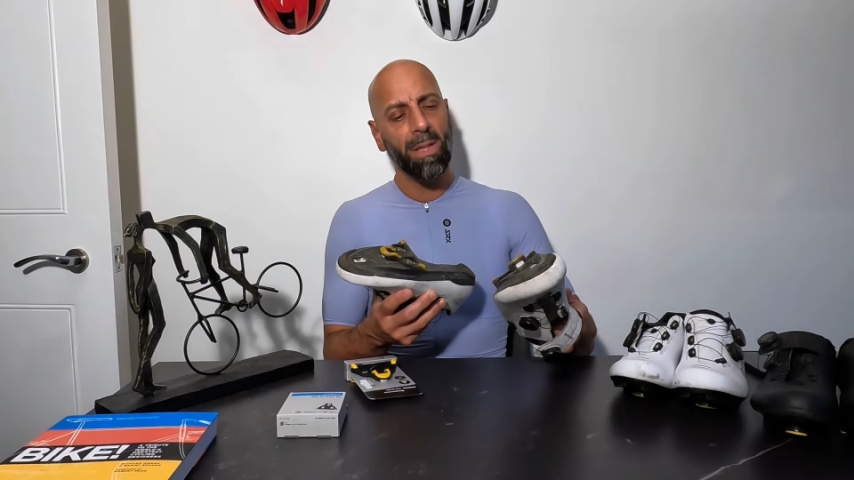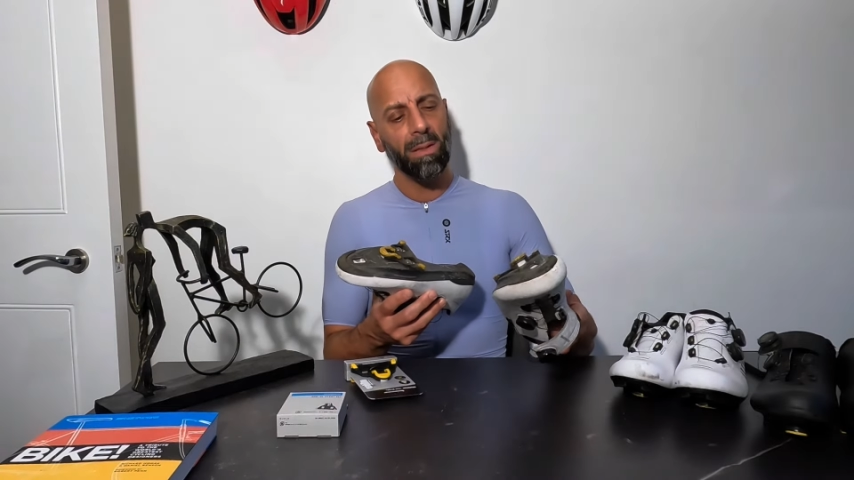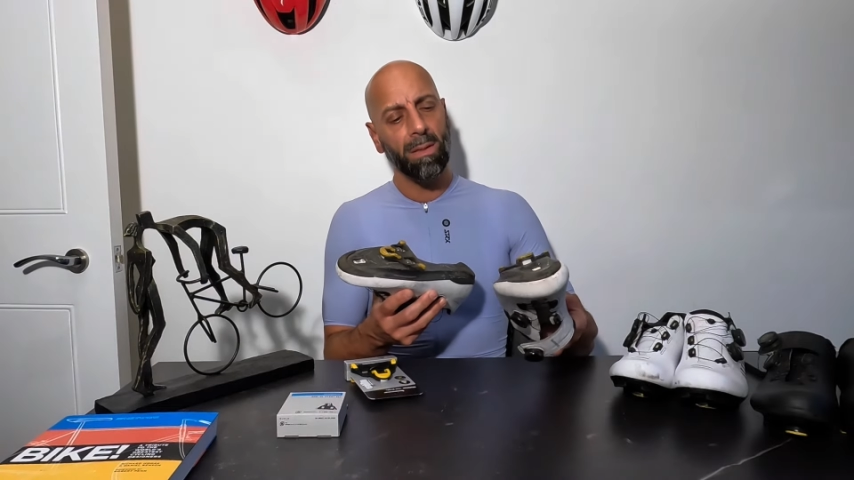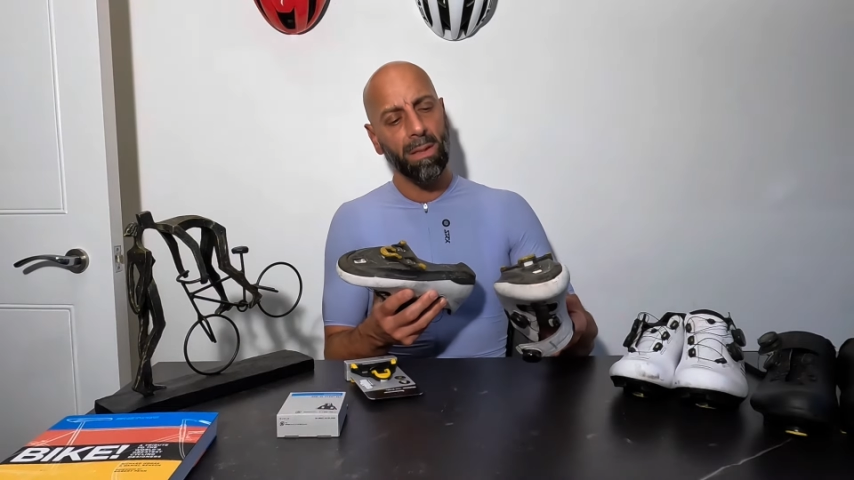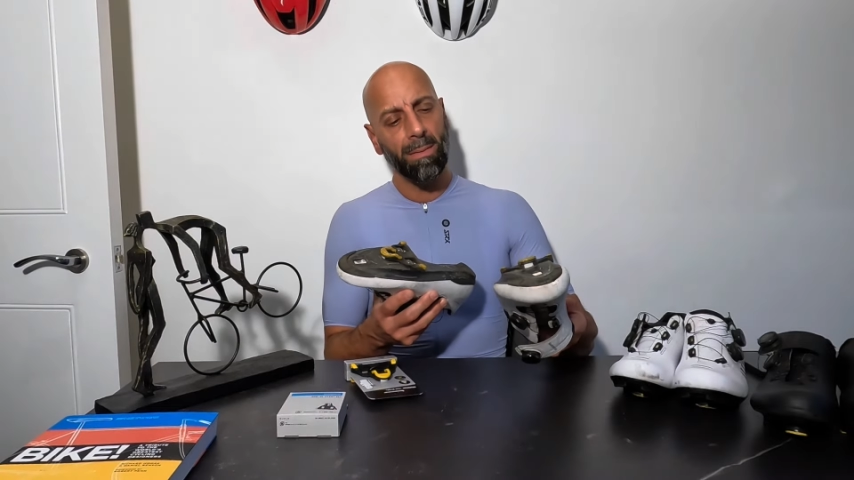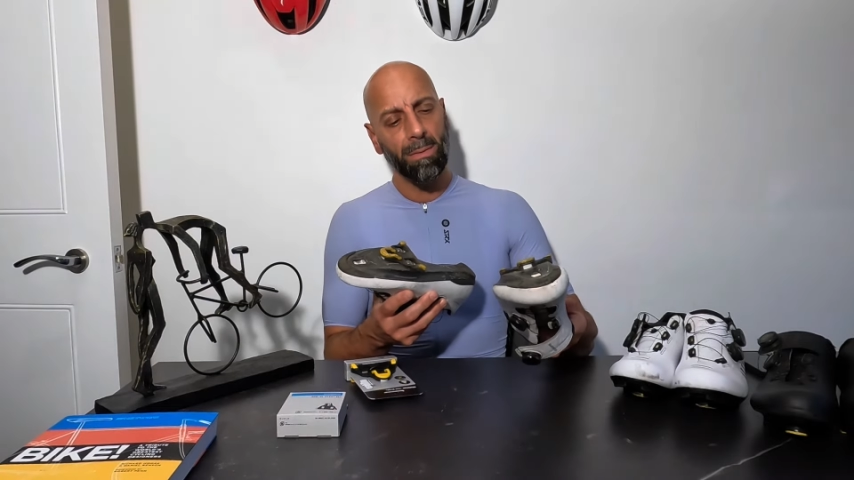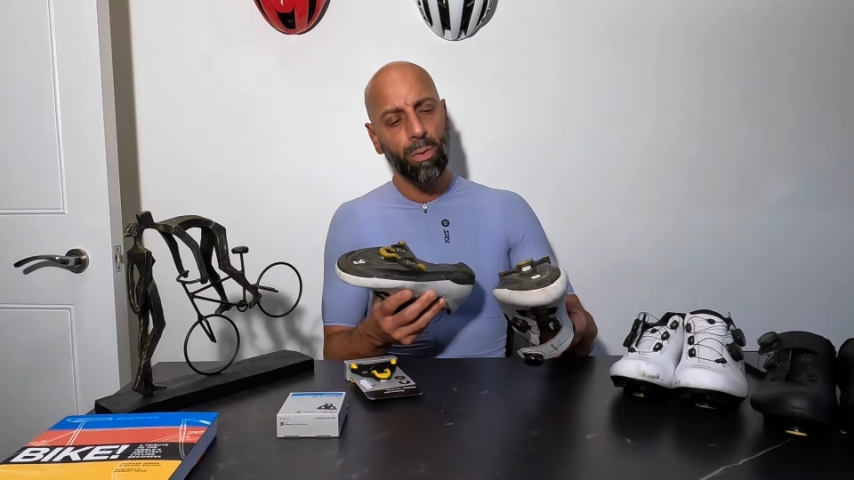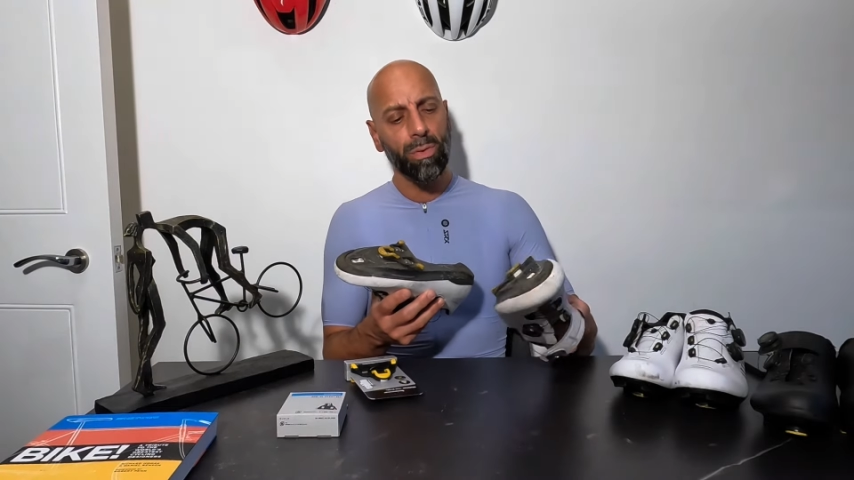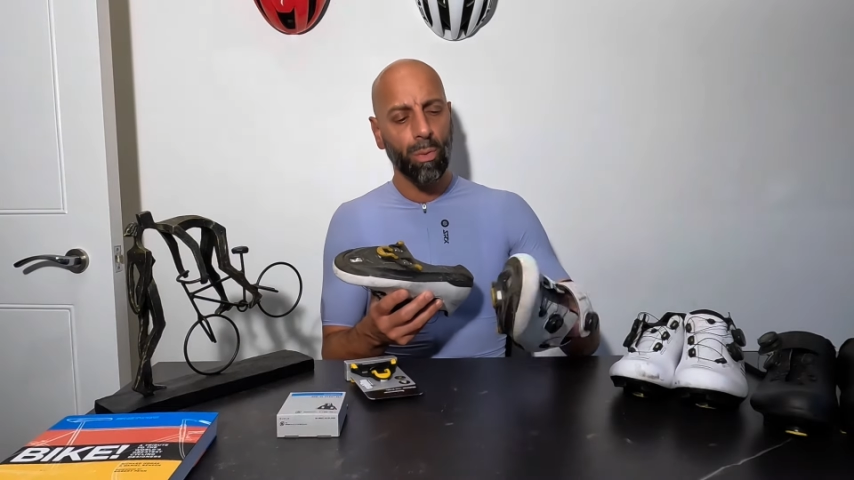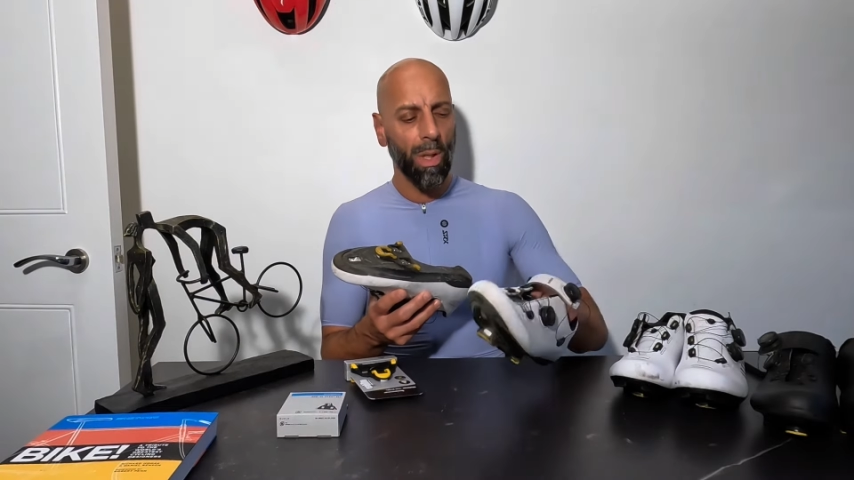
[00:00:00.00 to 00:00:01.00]
been
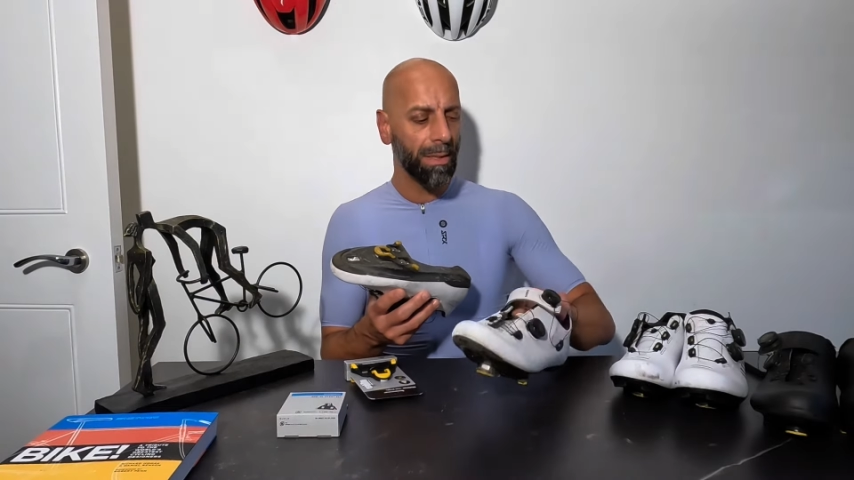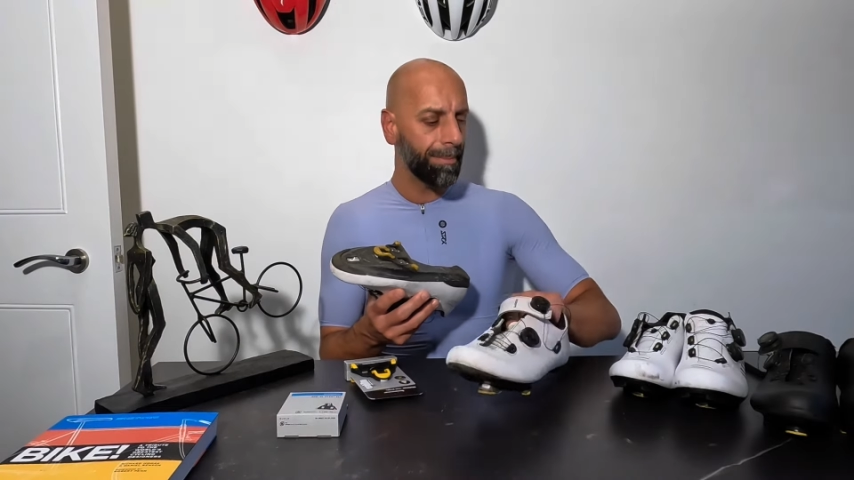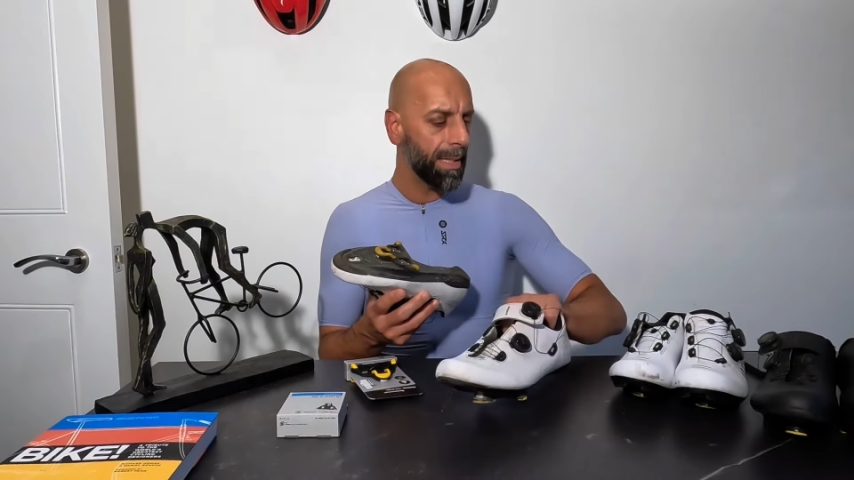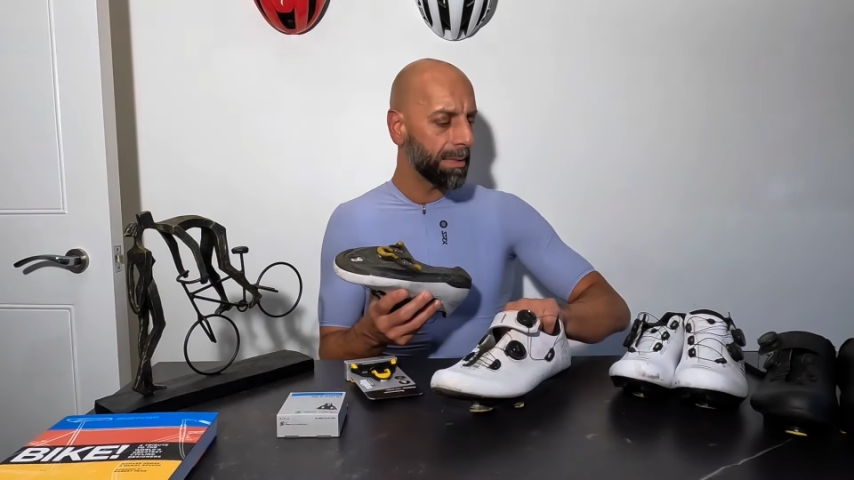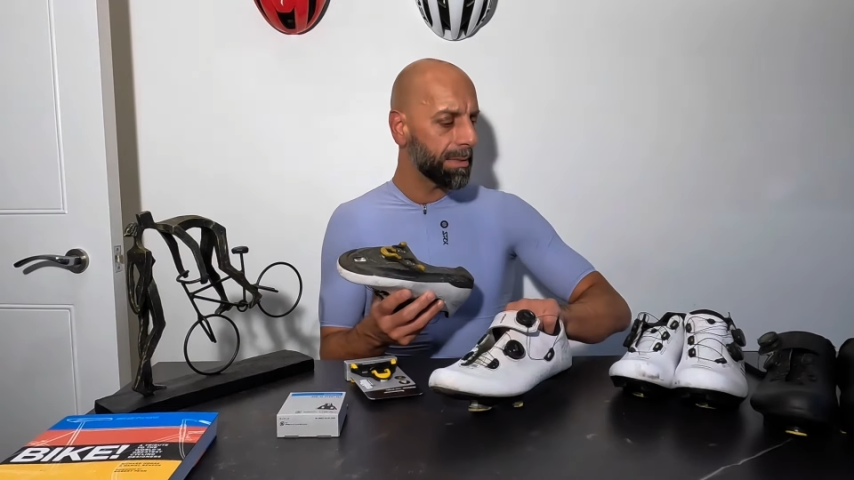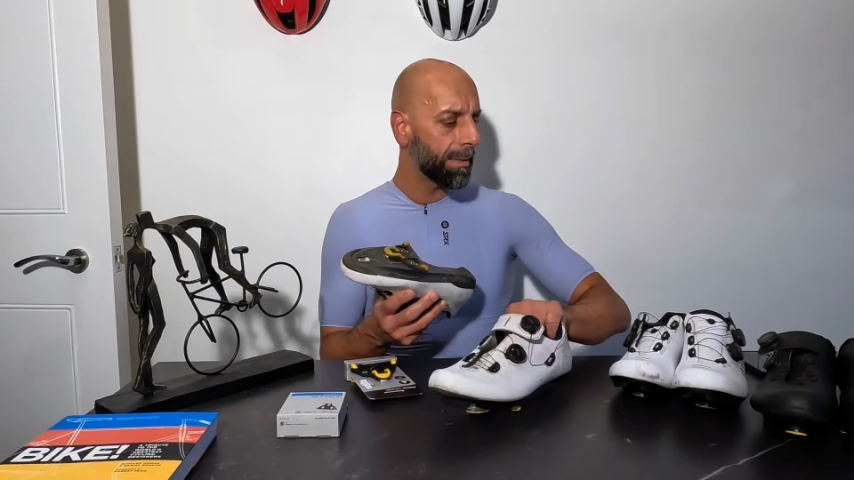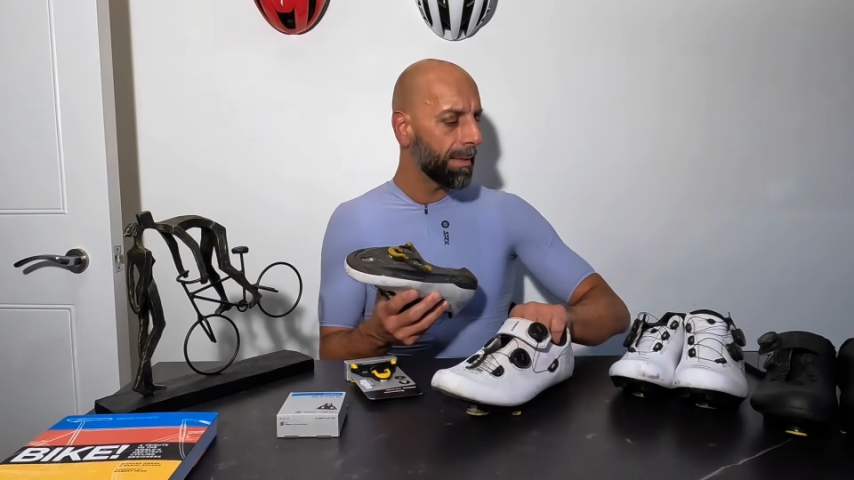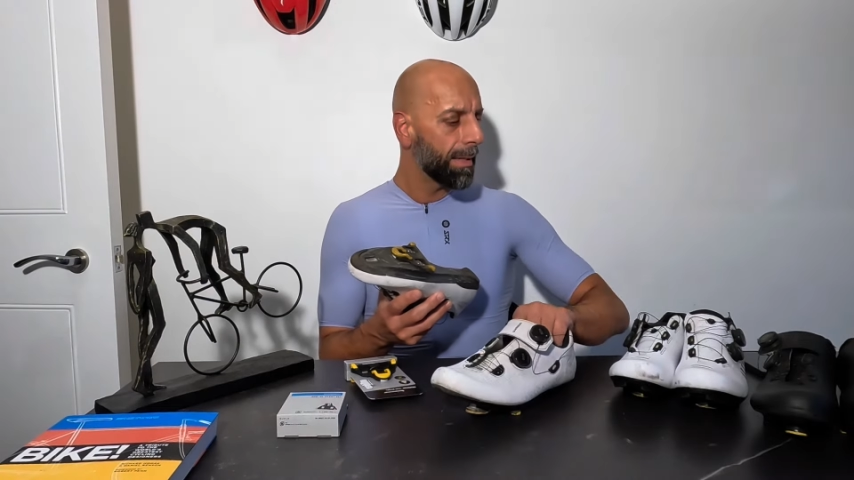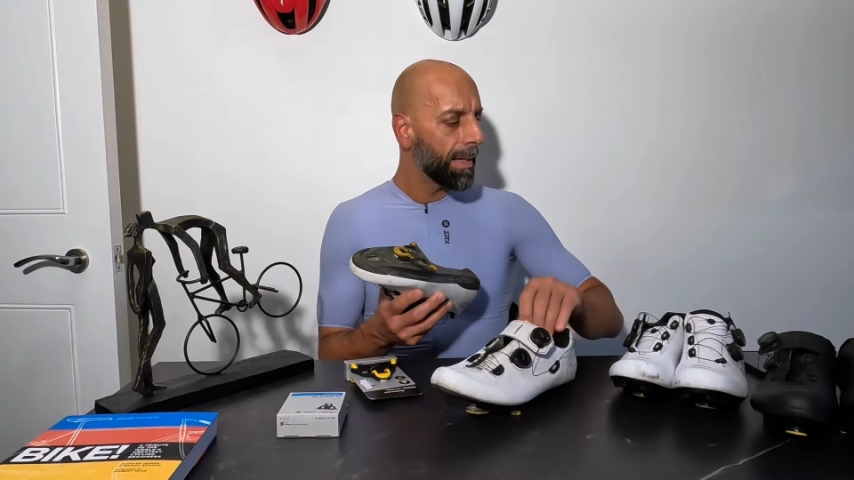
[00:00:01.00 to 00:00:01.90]
used quite a bit.